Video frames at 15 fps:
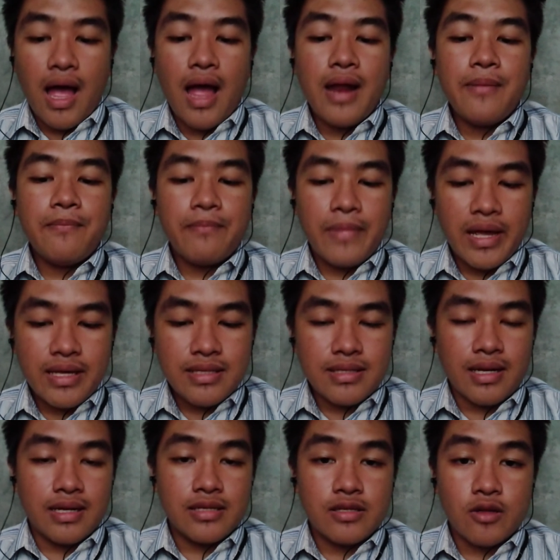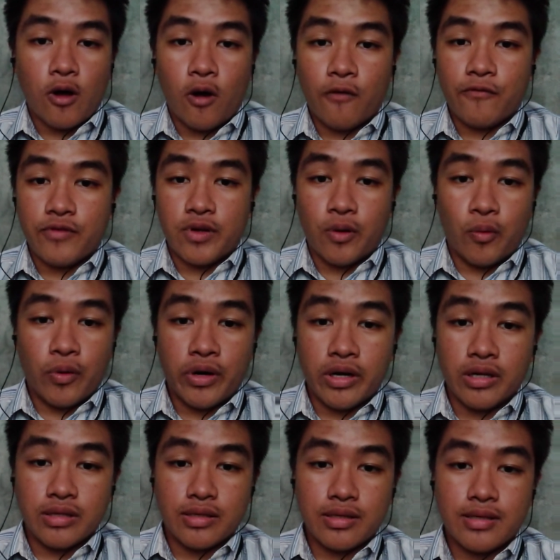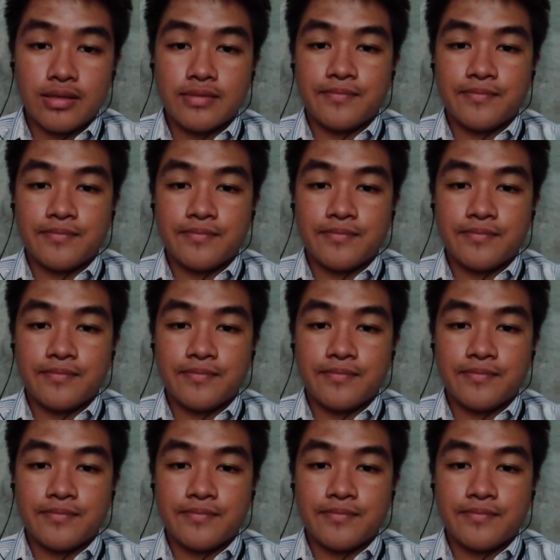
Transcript: and make sense of the world.